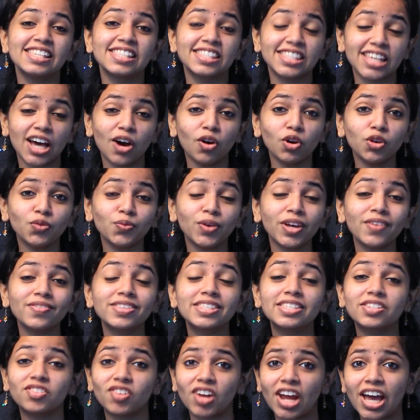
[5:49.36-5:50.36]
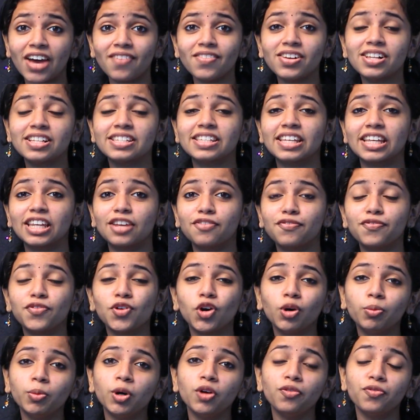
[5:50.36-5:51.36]
sound waves travels in a
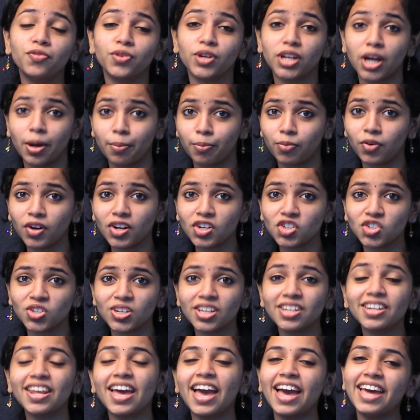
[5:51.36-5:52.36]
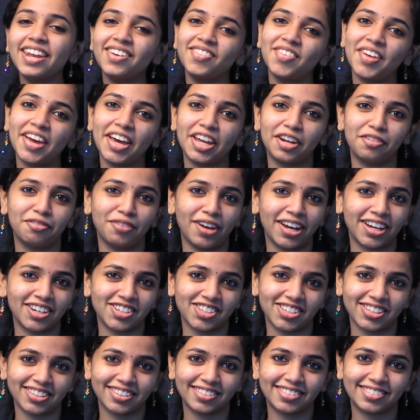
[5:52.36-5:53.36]
form of compression and
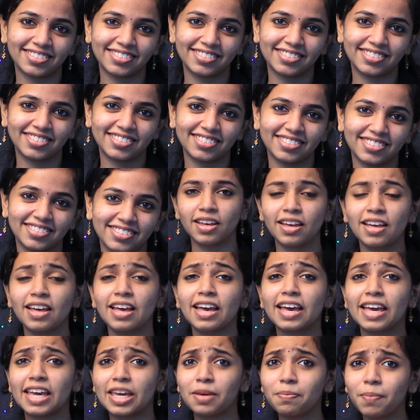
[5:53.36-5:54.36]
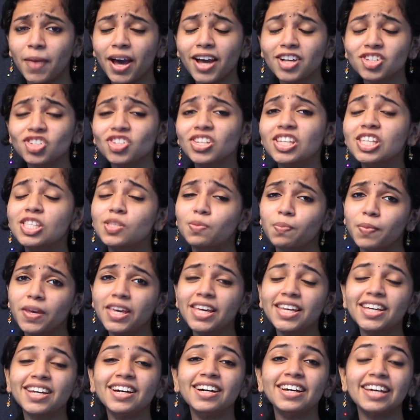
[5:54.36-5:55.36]
rarefaction. Imagine a
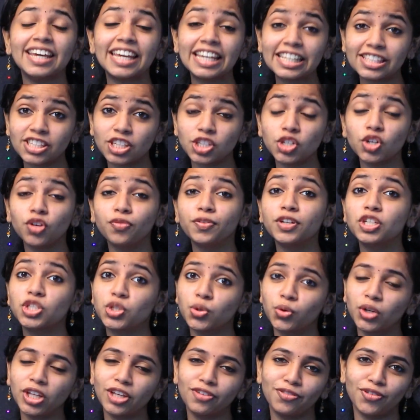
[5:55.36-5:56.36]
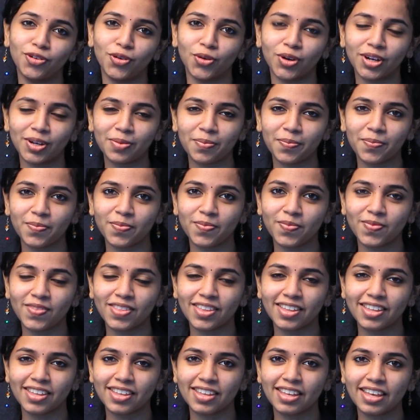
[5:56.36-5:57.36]
speaker instead of a tuning fork.
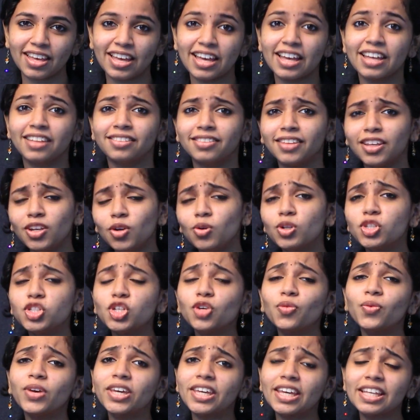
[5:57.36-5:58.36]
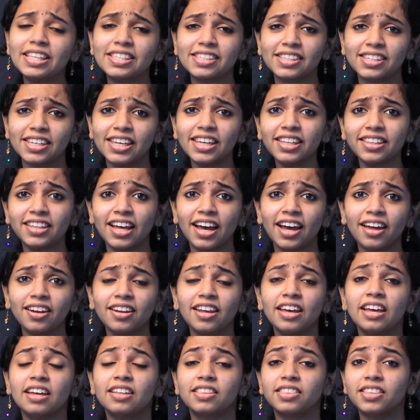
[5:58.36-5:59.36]
Then also we can see
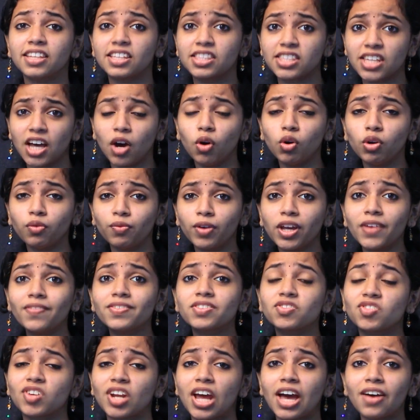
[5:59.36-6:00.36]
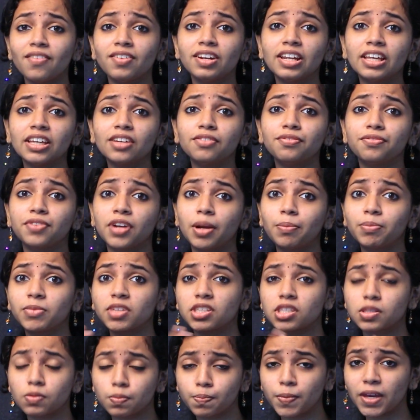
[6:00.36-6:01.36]
that the sound wave traveling from the
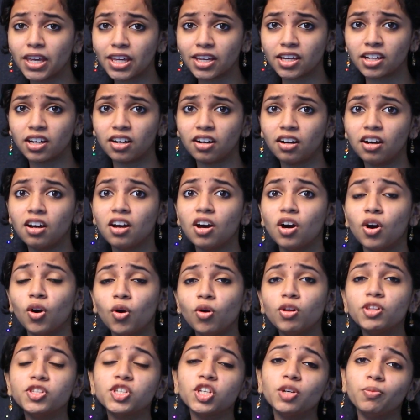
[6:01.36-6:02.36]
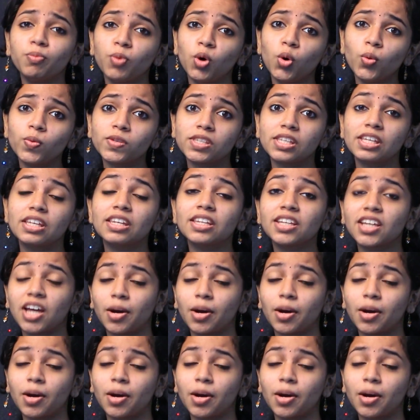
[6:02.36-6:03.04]
speaker also moves in